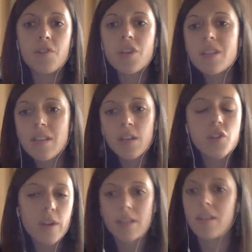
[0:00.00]

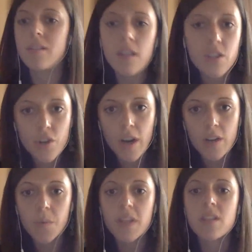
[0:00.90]
district to
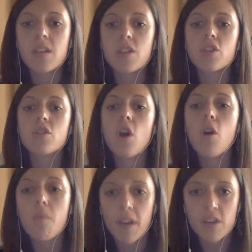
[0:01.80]
district, we see
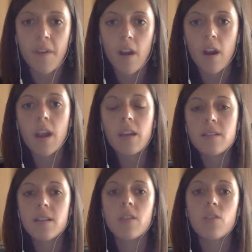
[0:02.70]
so much
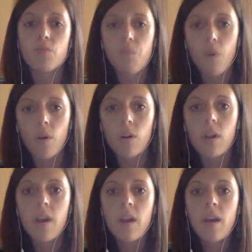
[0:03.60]
variance in the role
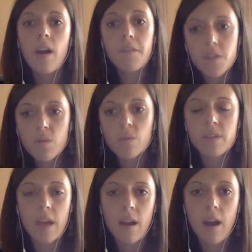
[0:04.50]
of the school
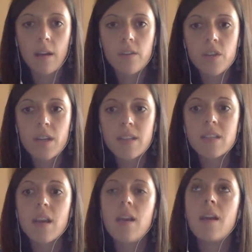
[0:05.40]

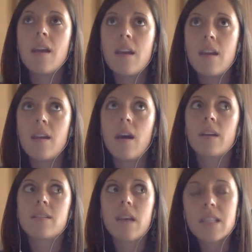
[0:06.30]
psychologist in
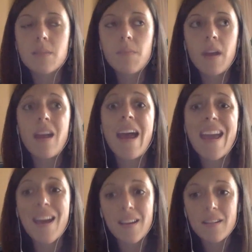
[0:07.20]
assessment
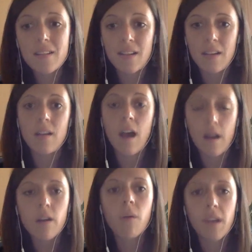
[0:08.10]
and in
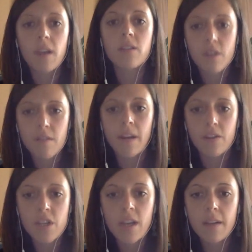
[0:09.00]
ongoing
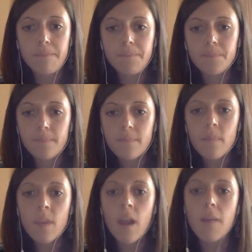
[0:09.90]
intervention.
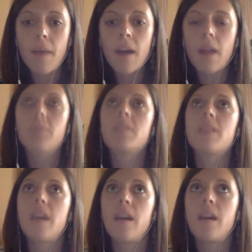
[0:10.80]
And I would say,